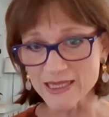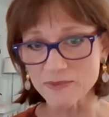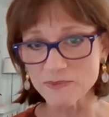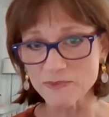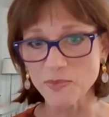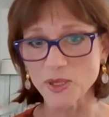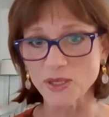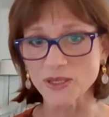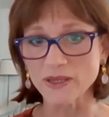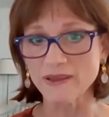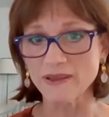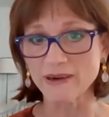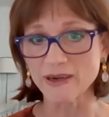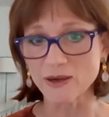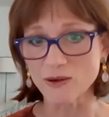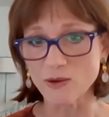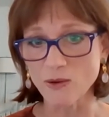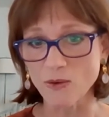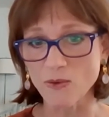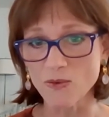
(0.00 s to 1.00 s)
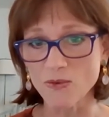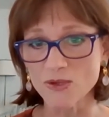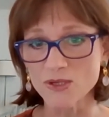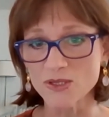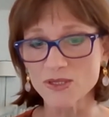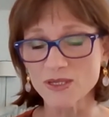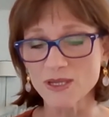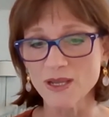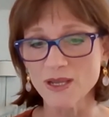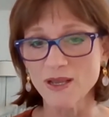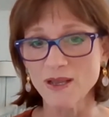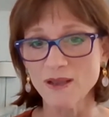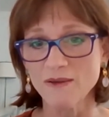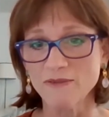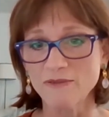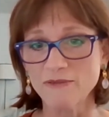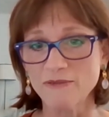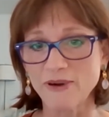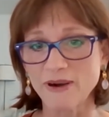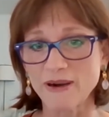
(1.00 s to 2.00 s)
but their goals
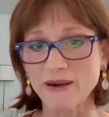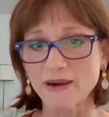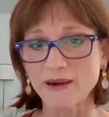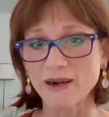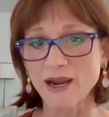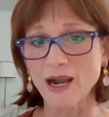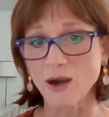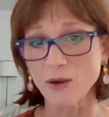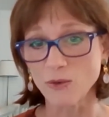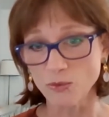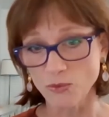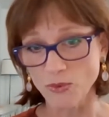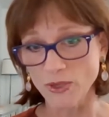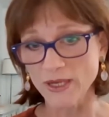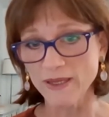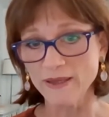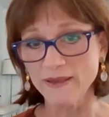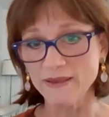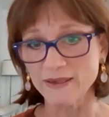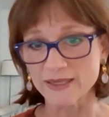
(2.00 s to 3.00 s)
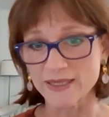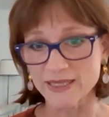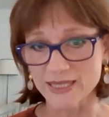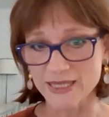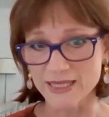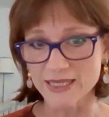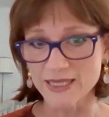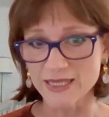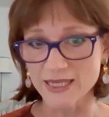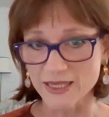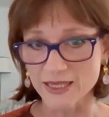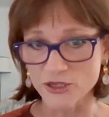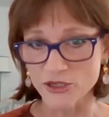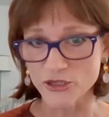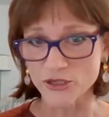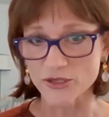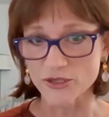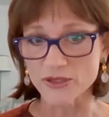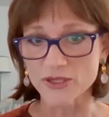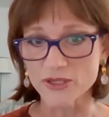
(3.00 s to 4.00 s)
far outweigh their
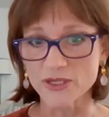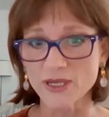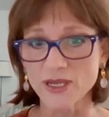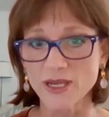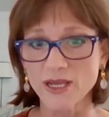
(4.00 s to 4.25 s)
distinctions.